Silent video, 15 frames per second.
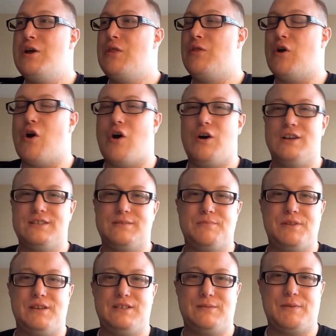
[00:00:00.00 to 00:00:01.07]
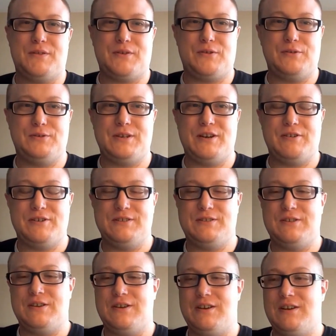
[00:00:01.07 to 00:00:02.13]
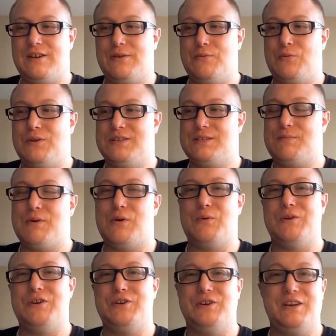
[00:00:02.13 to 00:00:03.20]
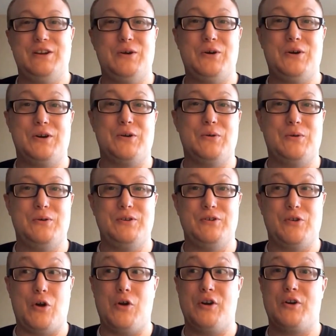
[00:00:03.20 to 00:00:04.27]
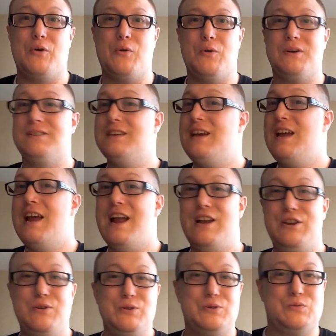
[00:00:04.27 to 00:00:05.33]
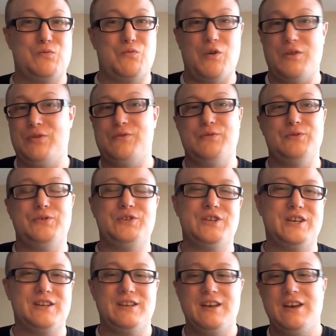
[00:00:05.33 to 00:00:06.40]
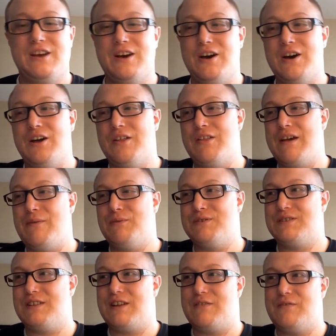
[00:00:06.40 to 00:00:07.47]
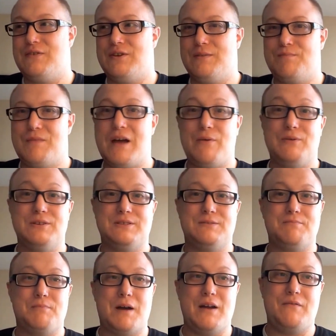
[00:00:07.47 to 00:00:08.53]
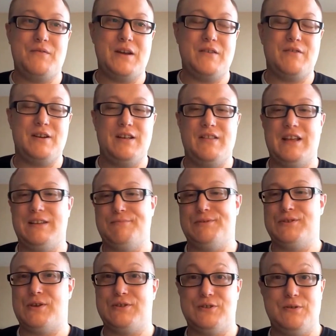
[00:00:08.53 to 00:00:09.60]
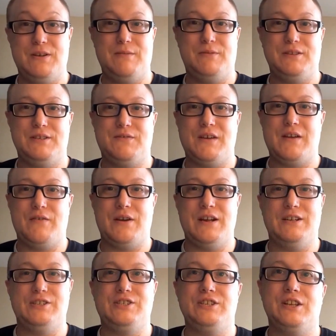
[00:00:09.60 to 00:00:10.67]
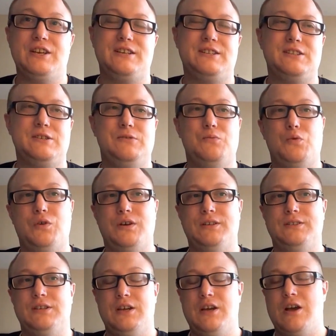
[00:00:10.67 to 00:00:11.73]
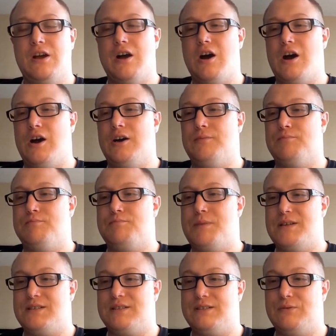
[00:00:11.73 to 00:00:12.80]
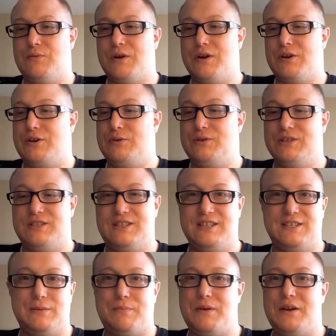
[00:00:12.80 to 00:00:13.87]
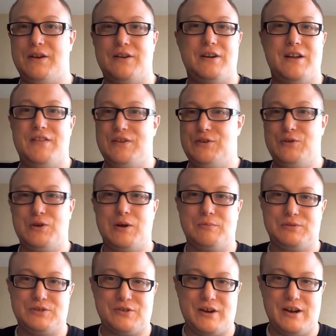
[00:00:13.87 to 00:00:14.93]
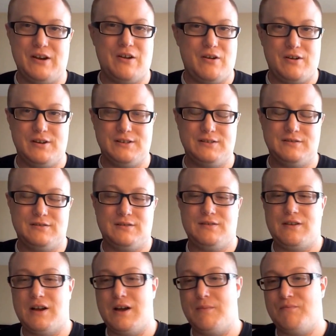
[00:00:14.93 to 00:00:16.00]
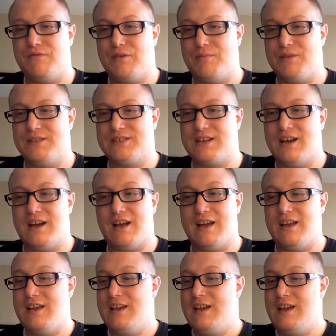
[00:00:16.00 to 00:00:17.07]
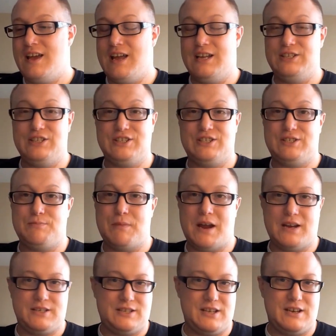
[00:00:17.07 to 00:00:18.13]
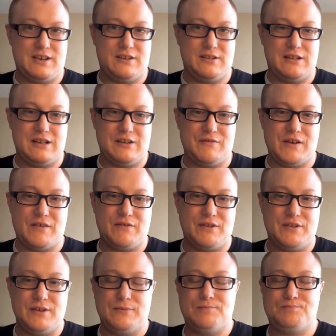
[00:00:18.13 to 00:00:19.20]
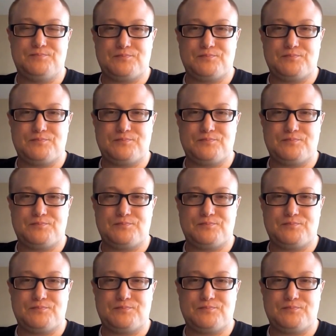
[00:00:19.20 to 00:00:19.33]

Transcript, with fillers: the awesome things about the crusader is the uh, one spell where you get on a you're on a horse and you just run through shit. Uh, that was a lot of fun. That was my favorite, and that was also Emily's favorite. And she liked the one um, basically where you just disappear and then you come straight on um, from the sky and just smash the hell out of everything.